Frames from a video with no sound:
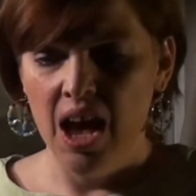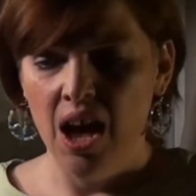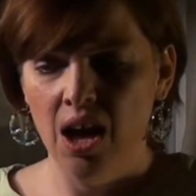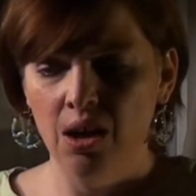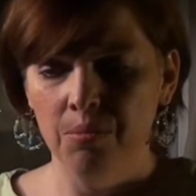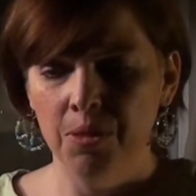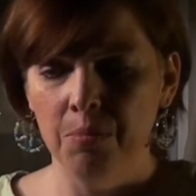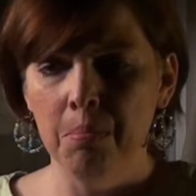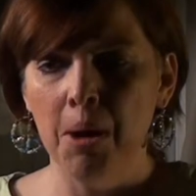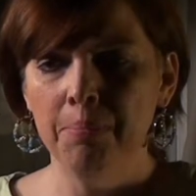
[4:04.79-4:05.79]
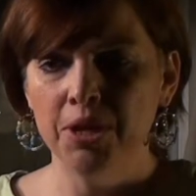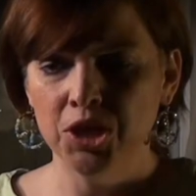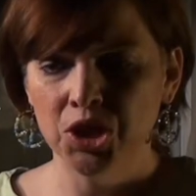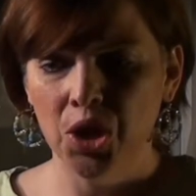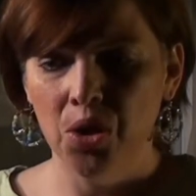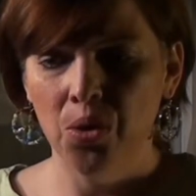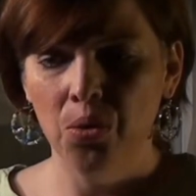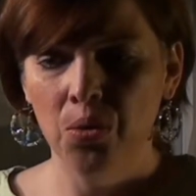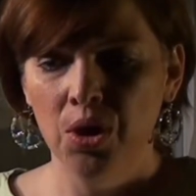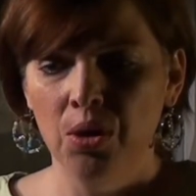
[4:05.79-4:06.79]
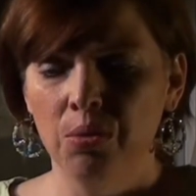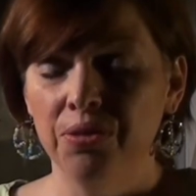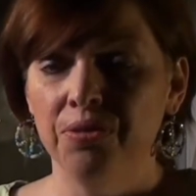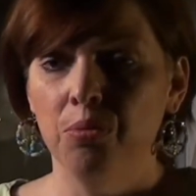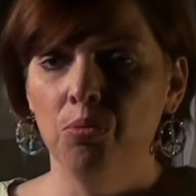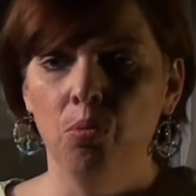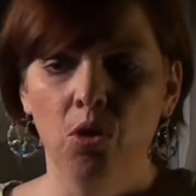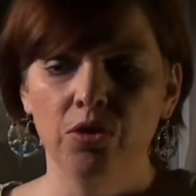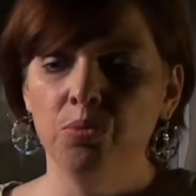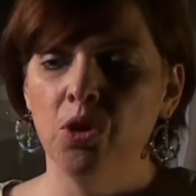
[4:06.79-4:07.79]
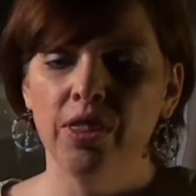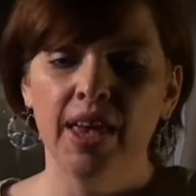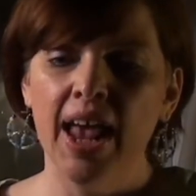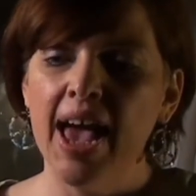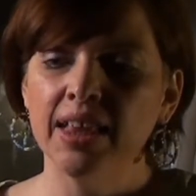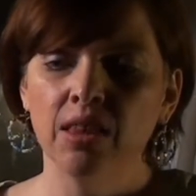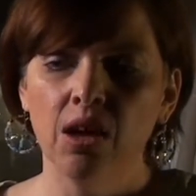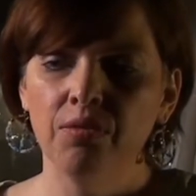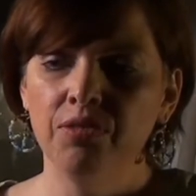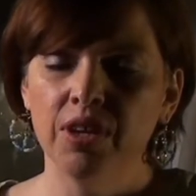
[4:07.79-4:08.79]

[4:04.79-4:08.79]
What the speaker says: The Muppet Show was one that I loved,